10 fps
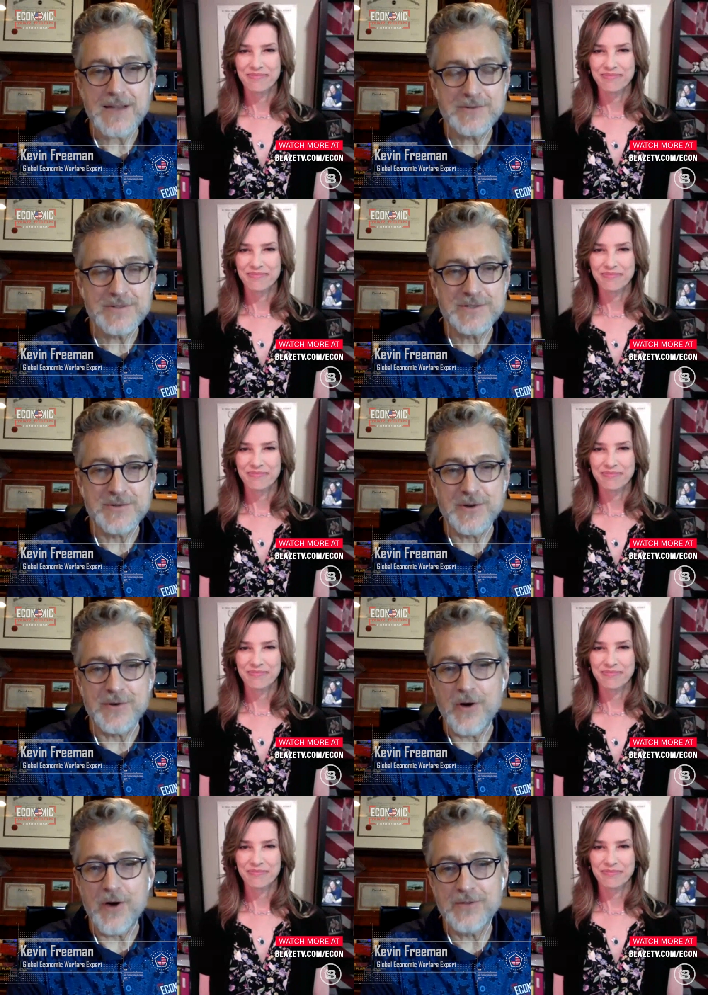Speaker 1: actress,
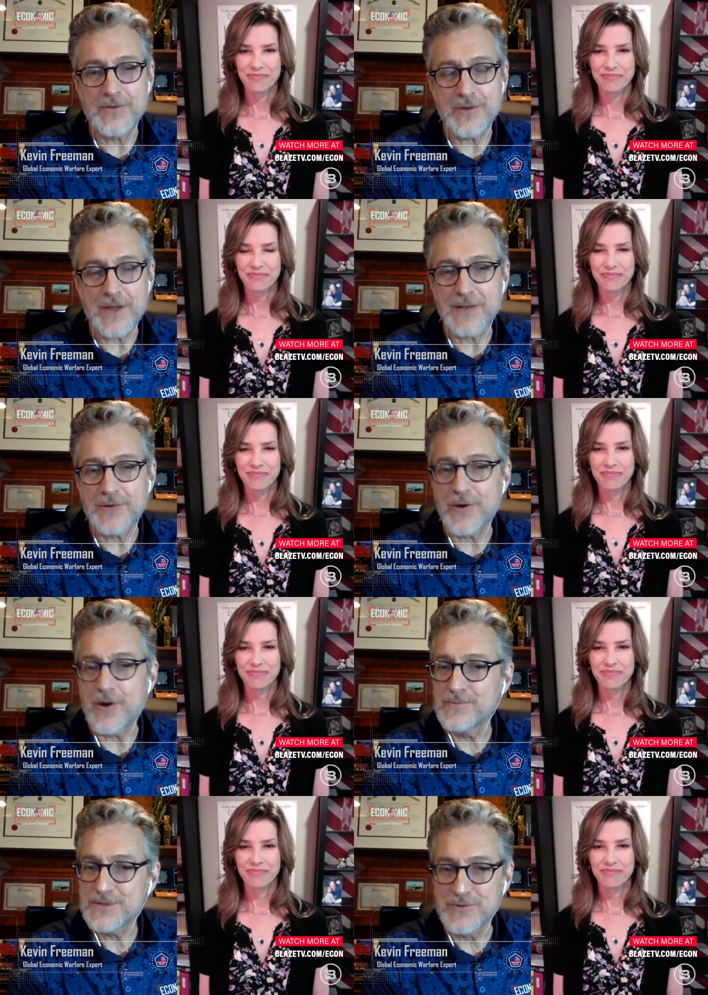you're an author, and
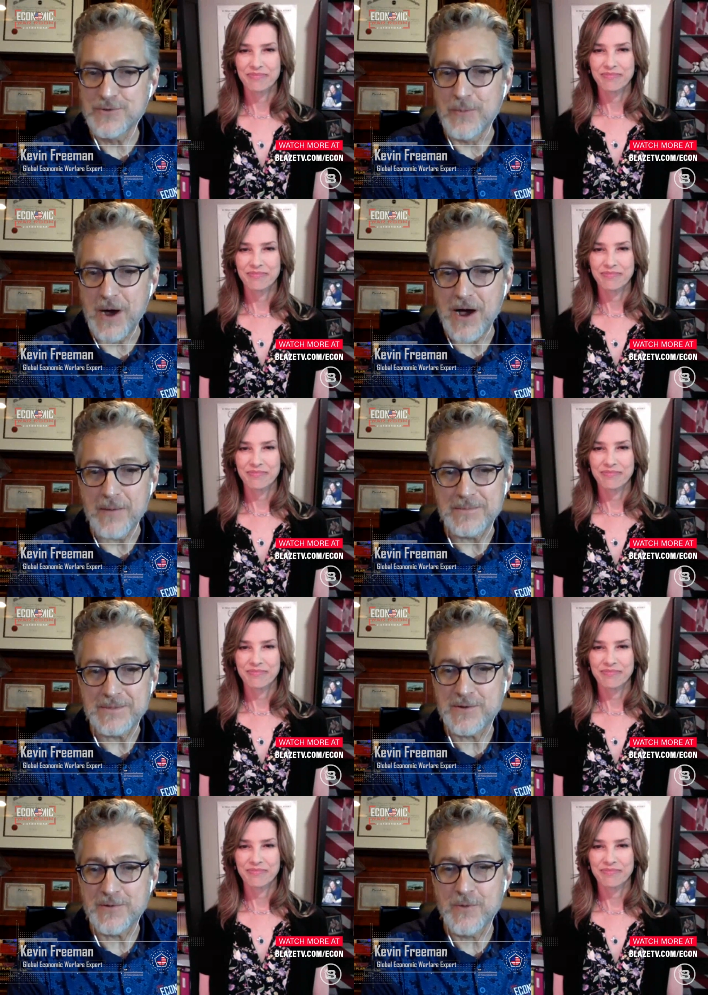you're a homeschool
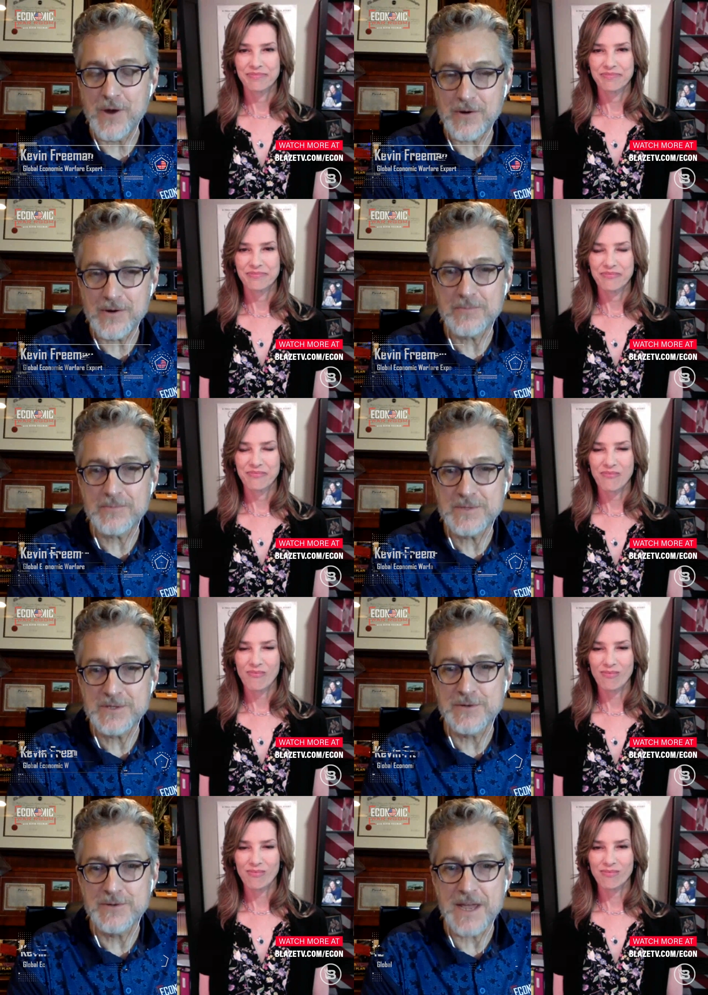mom. So, welcome
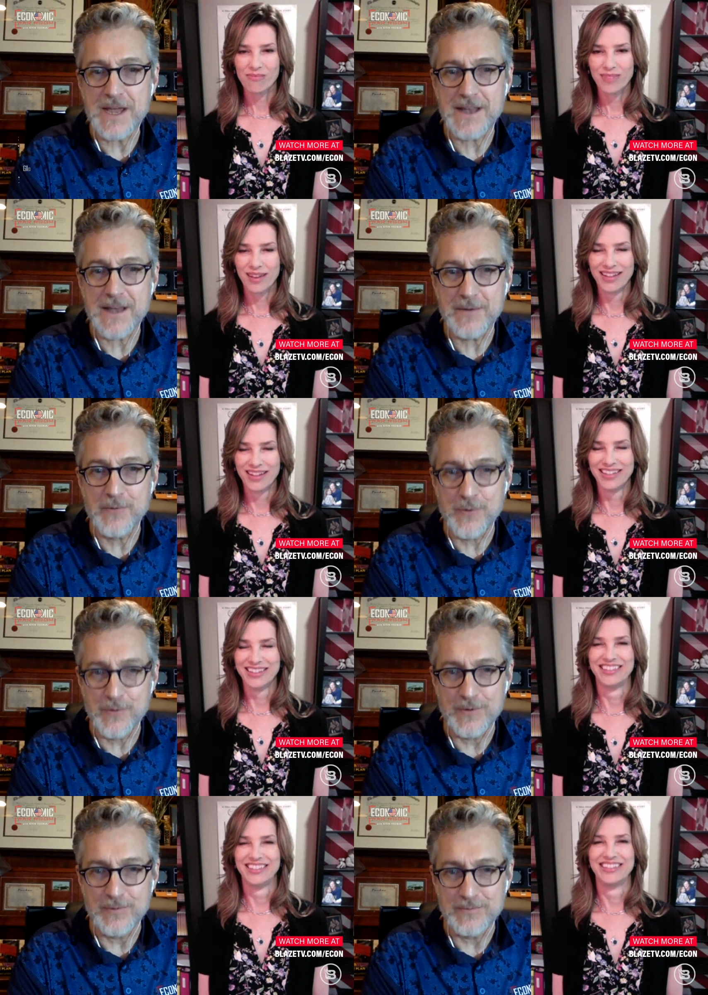to the Economic
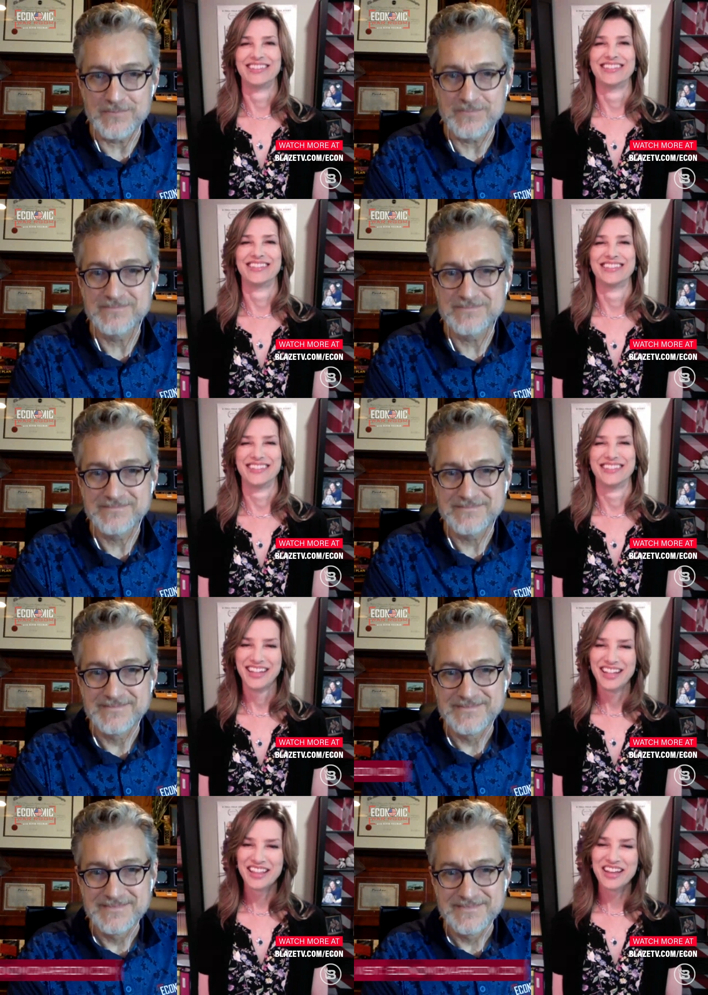War Room.
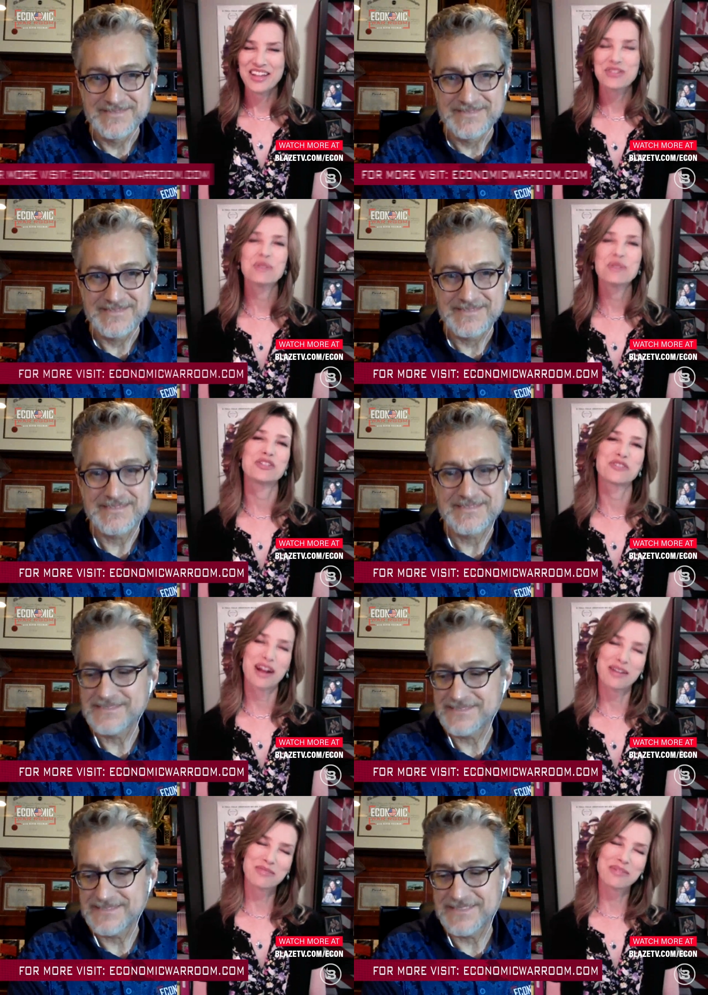
Speaker 2: Thank you so much
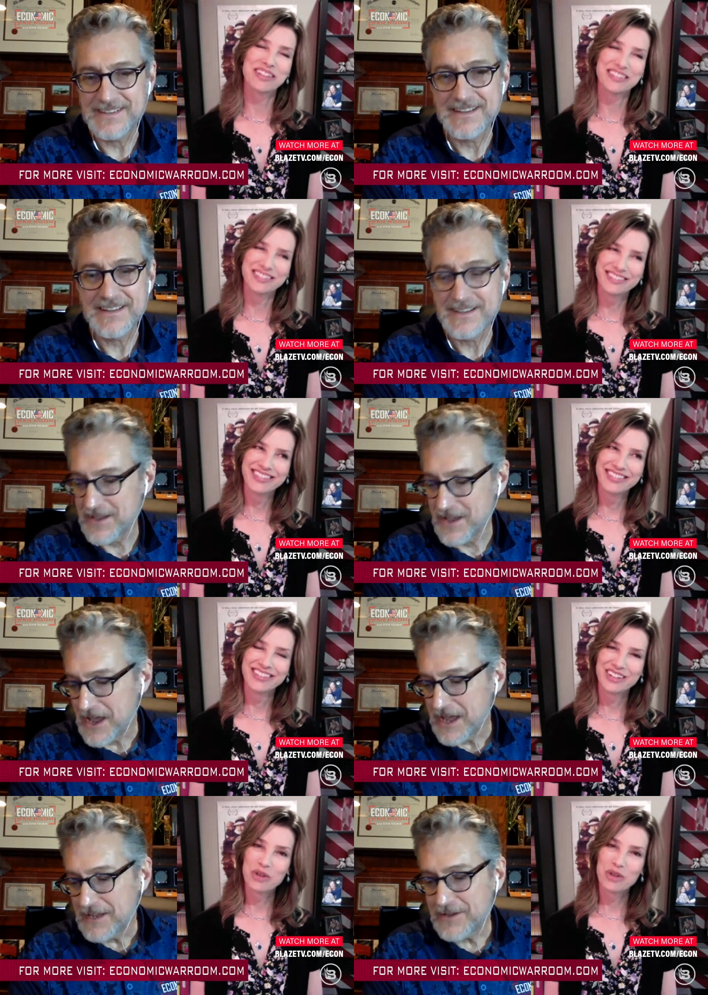for having me.
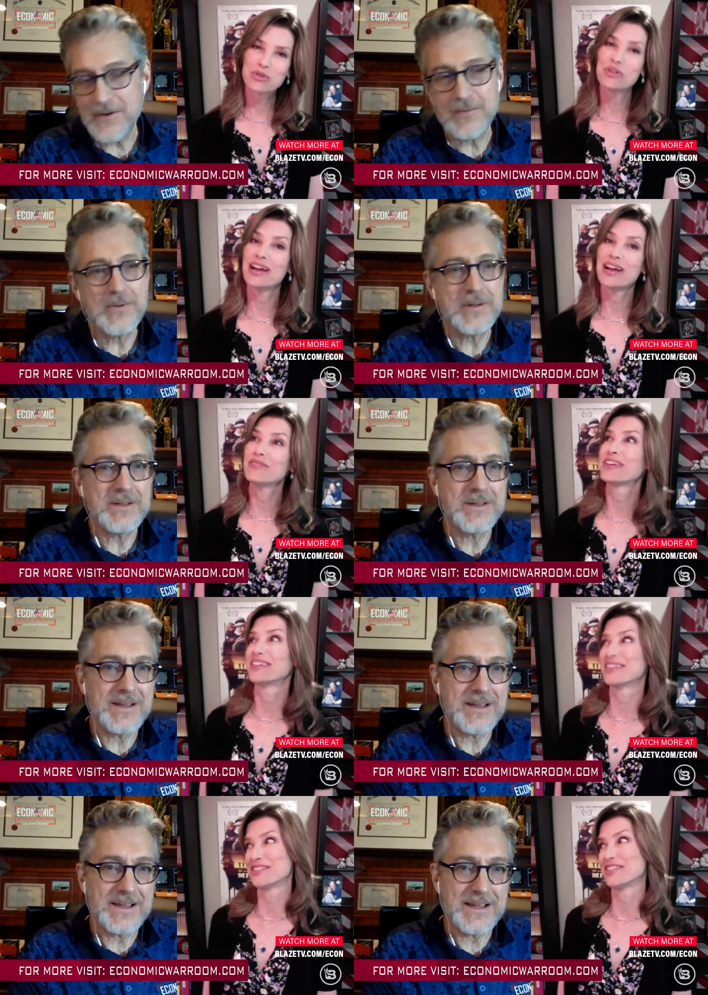
Speaker 1: Homeschool you know,
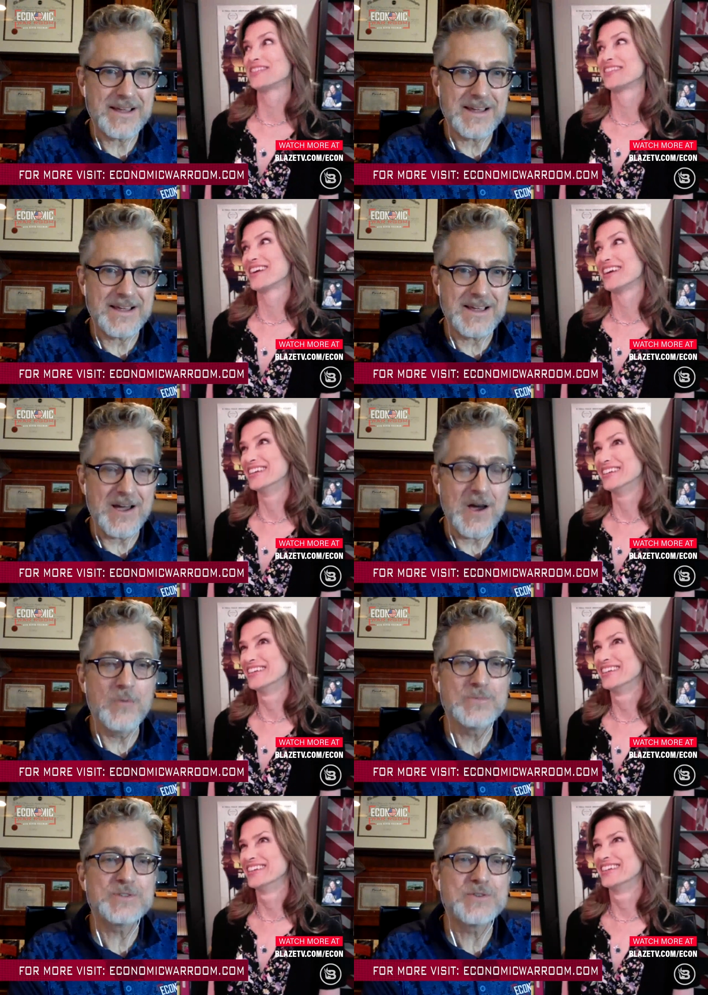advocate, I should say.
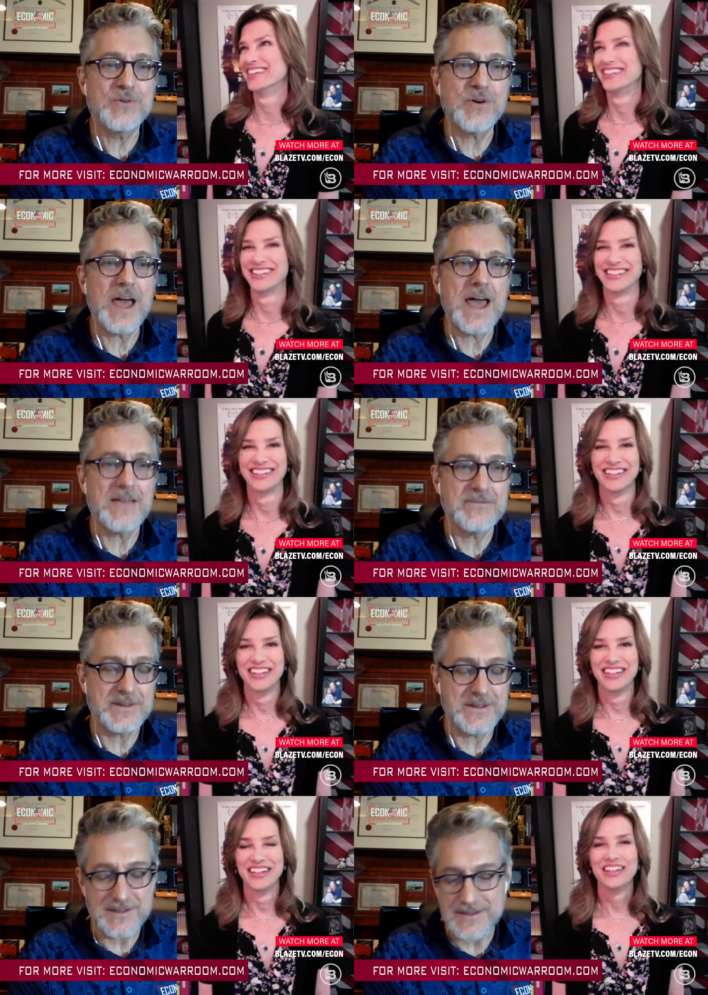Homeschool
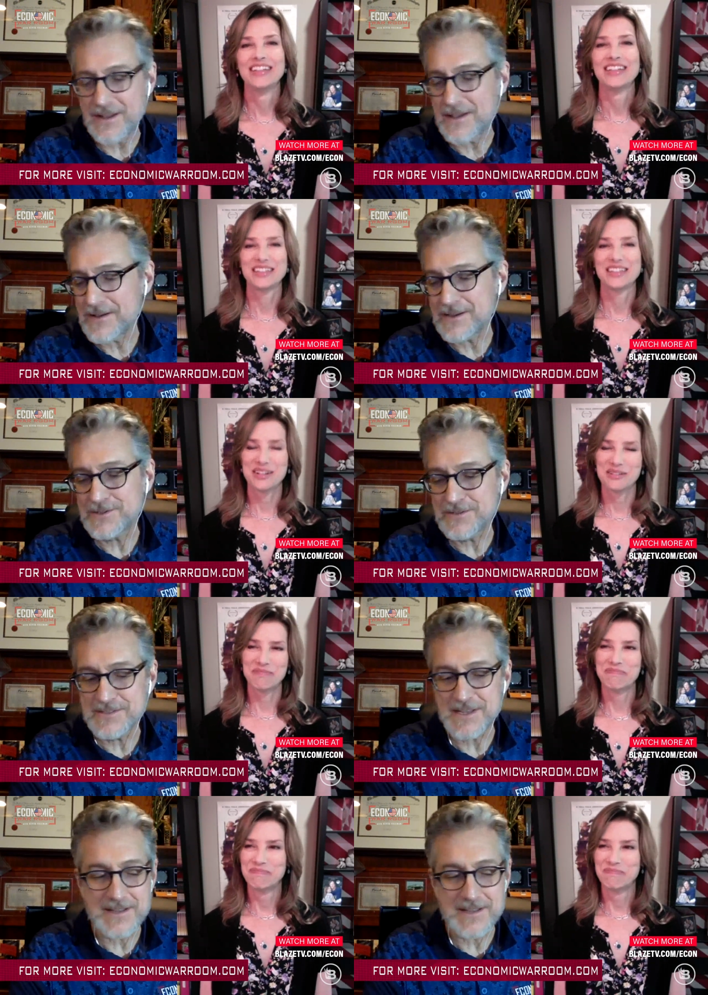advocate. Ah, I should have